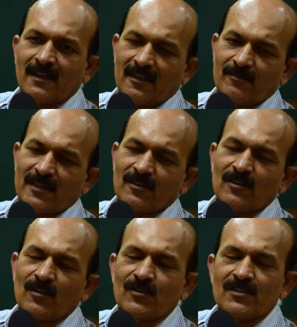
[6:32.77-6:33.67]
and
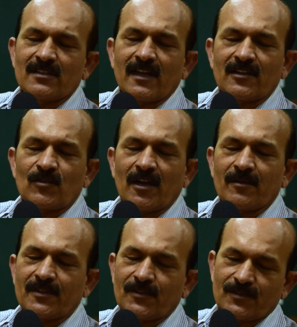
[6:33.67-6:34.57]
methodology that you
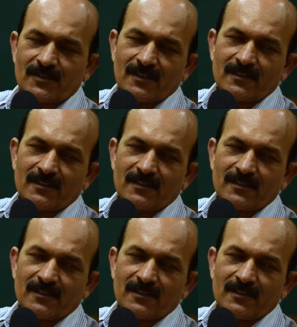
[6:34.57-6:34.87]
have used